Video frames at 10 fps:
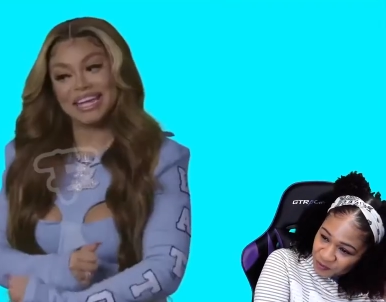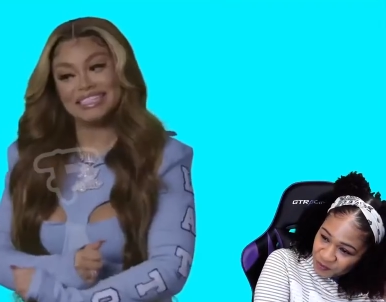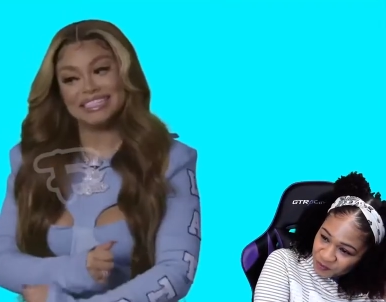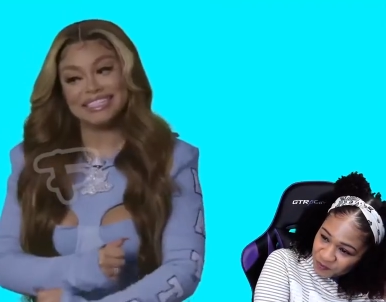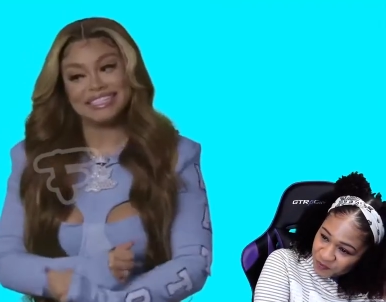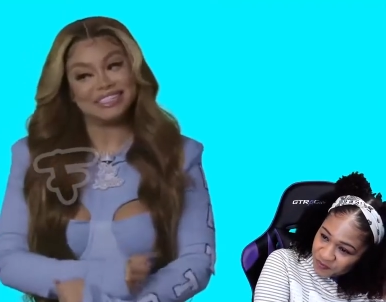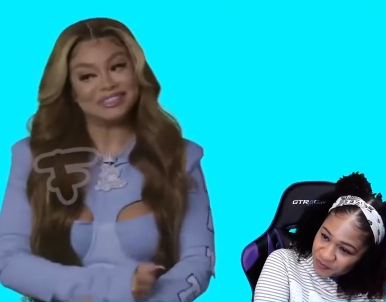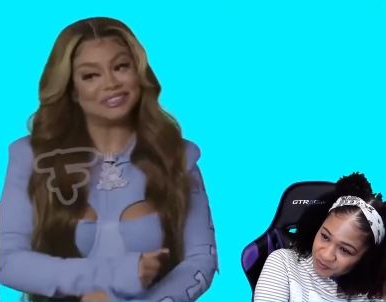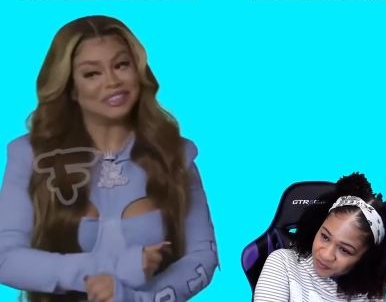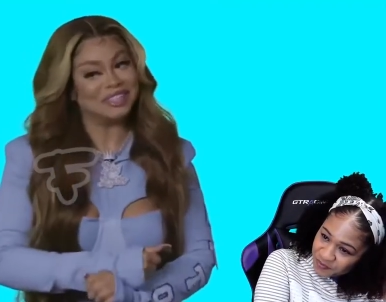Speaker 1: X is
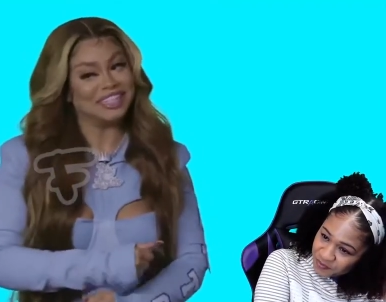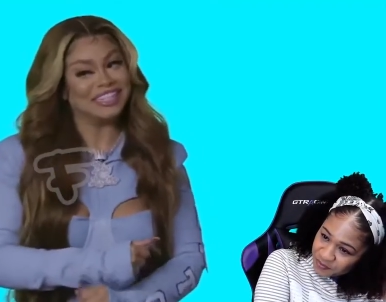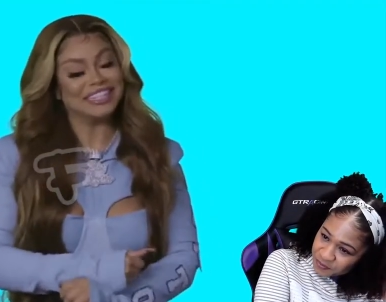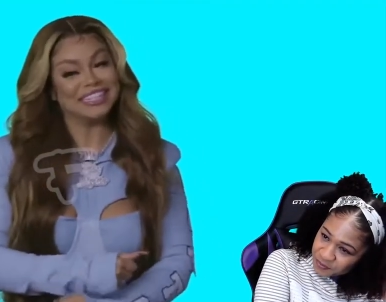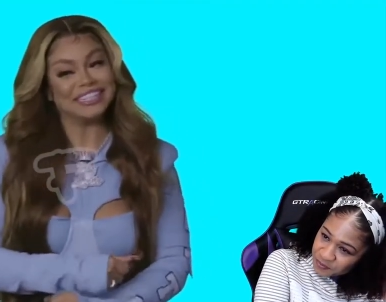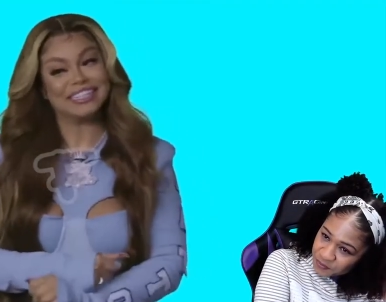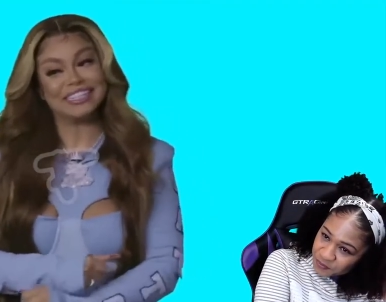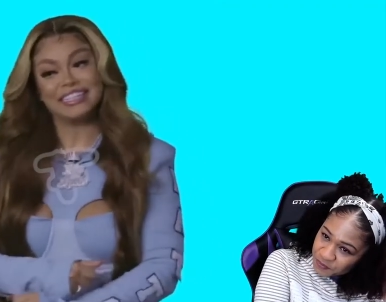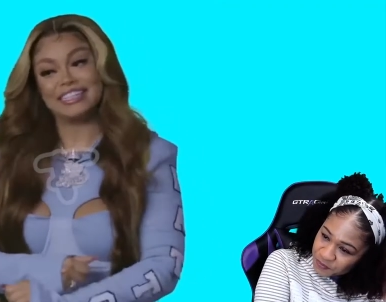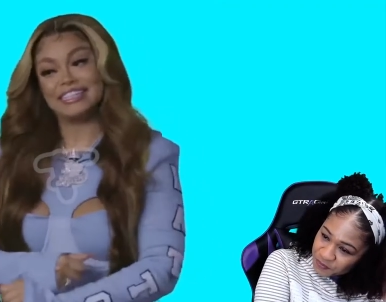for.
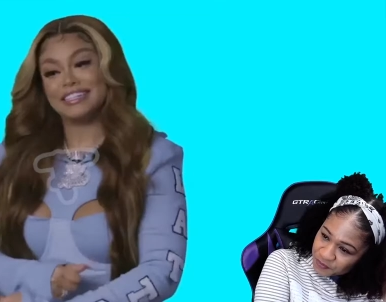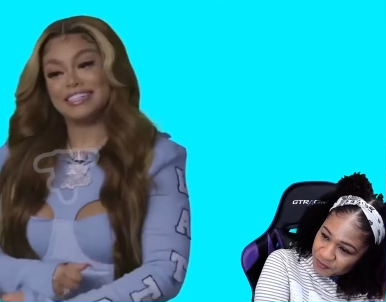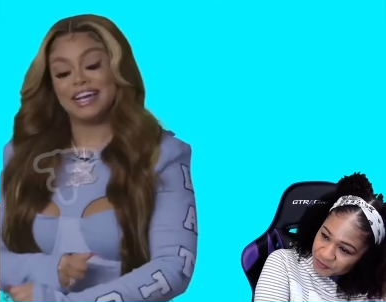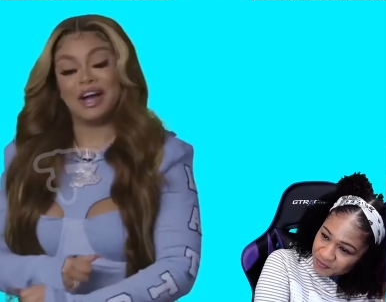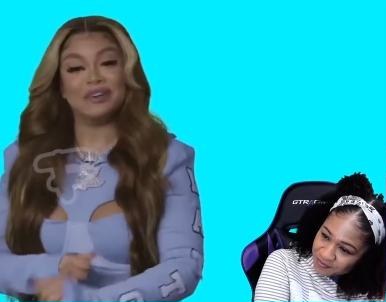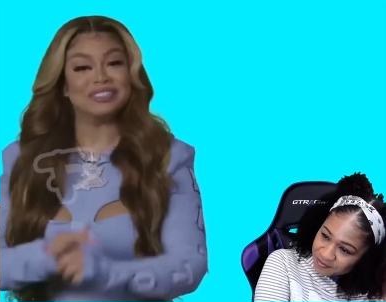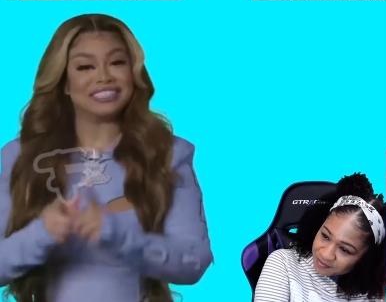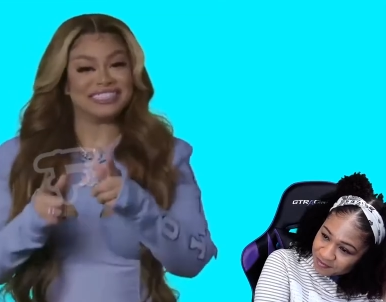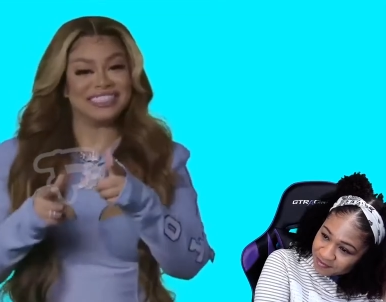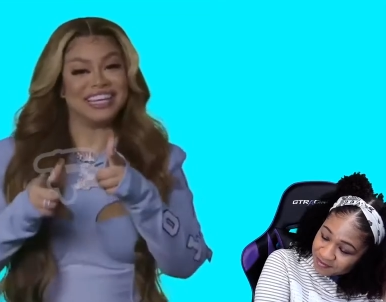I'm
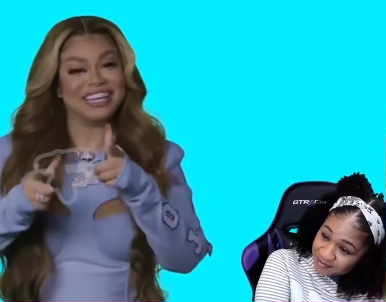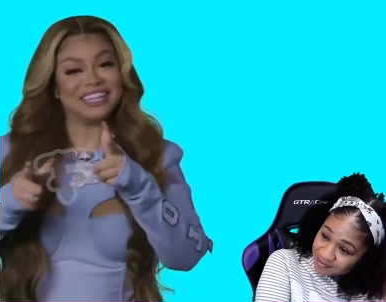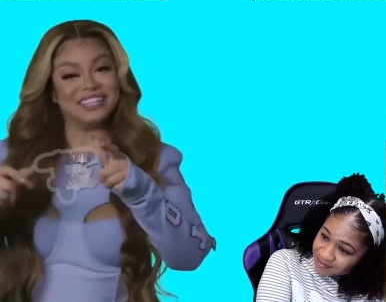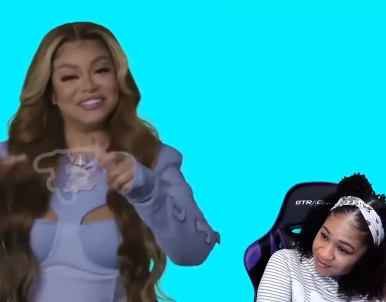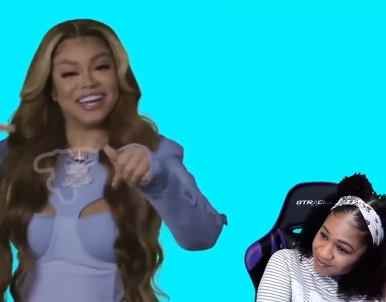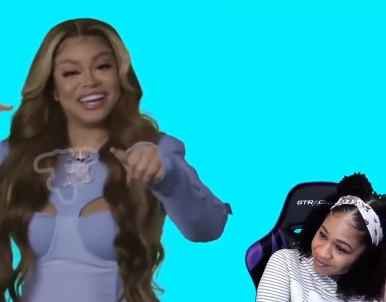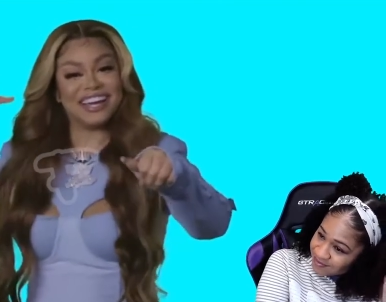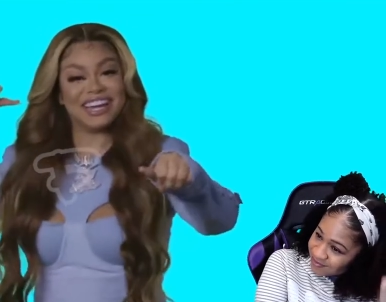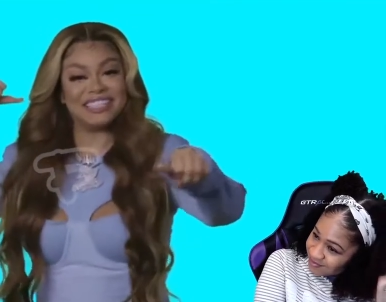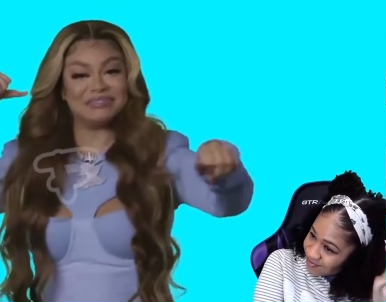just stunting on my
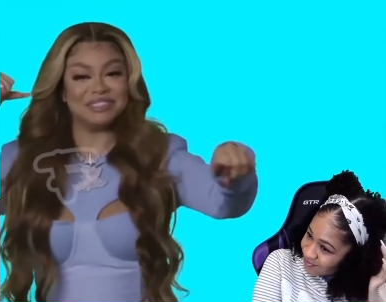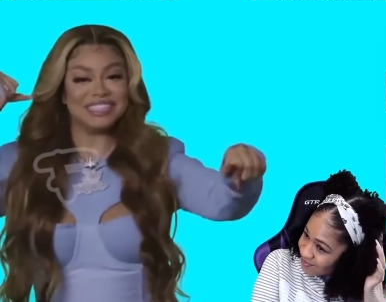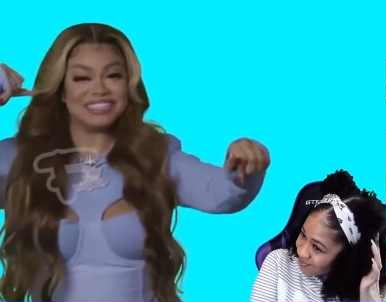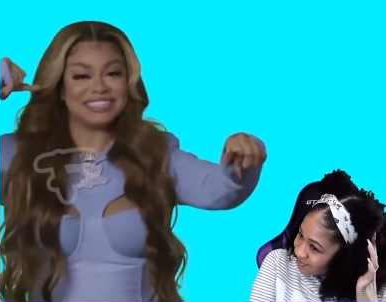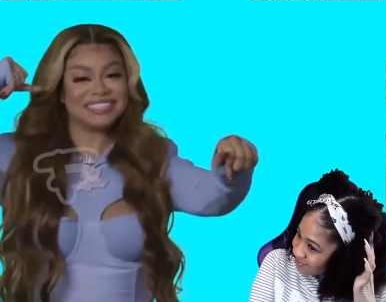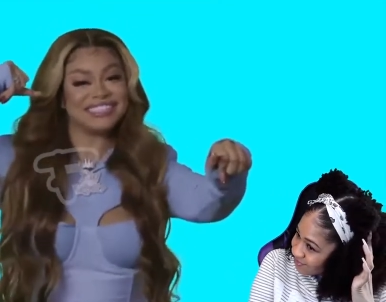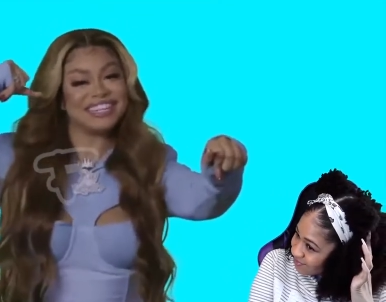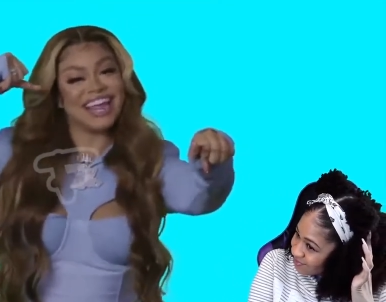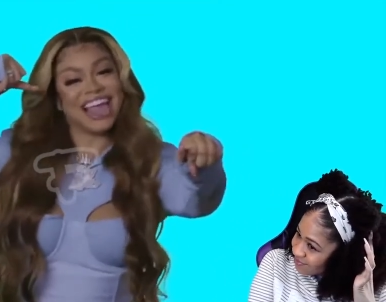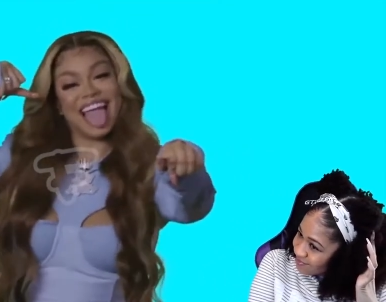ex, bitch.
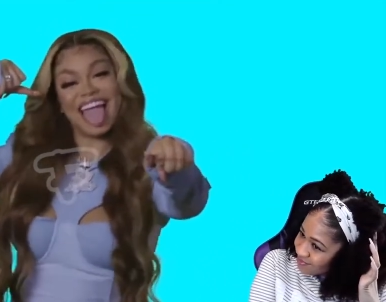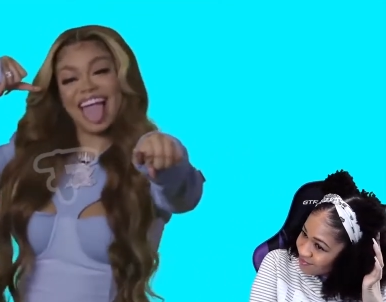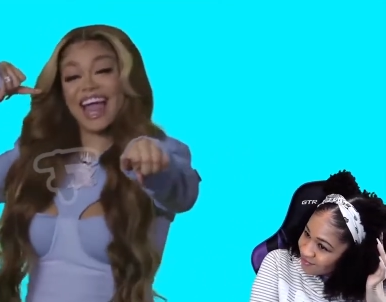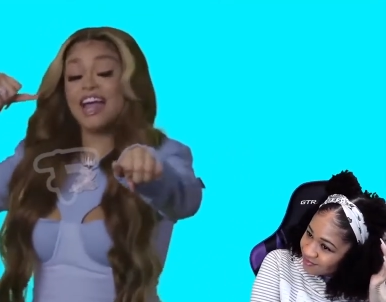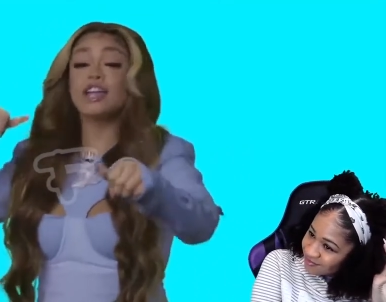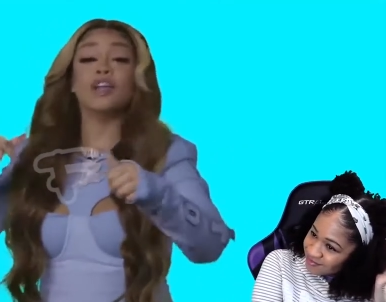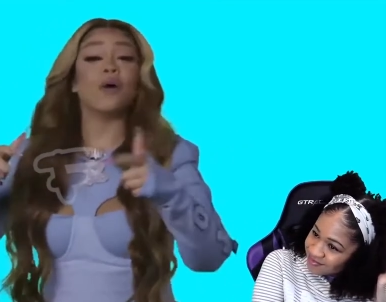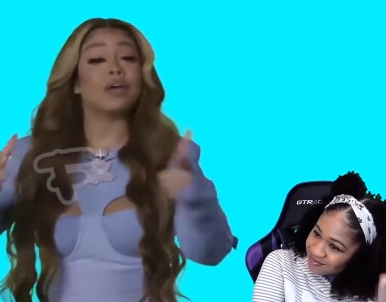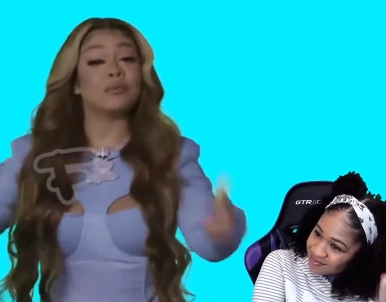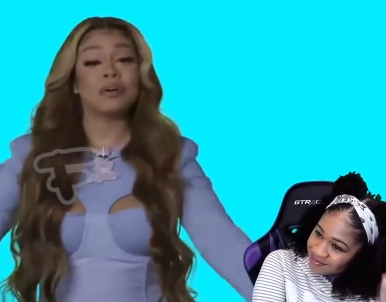Yeah. No,
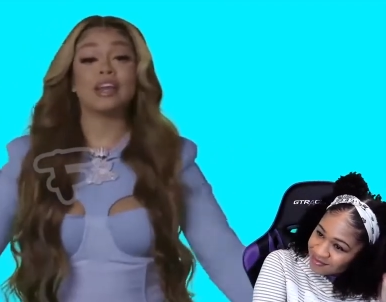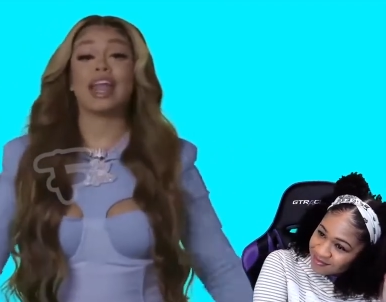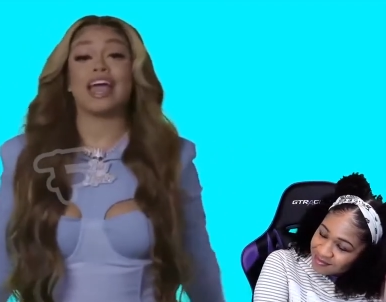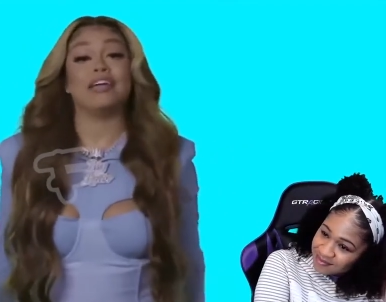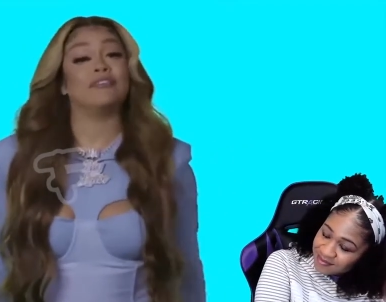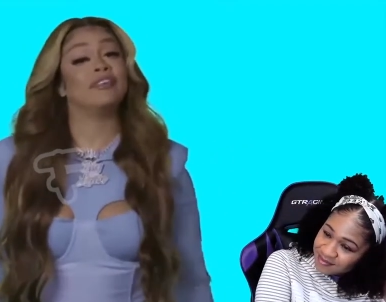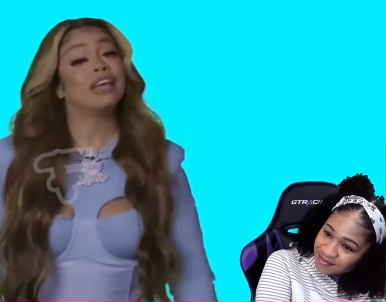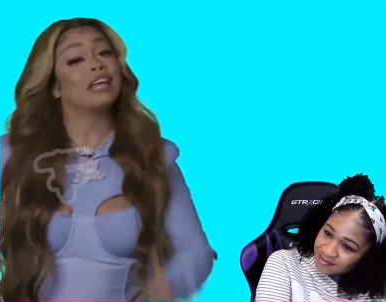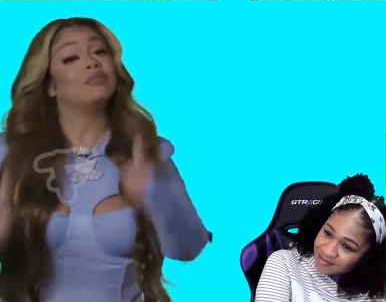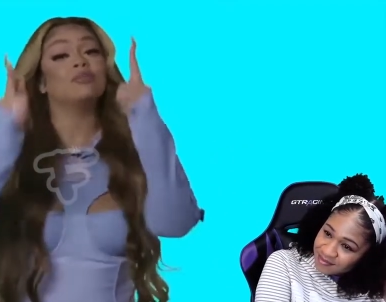in real life, if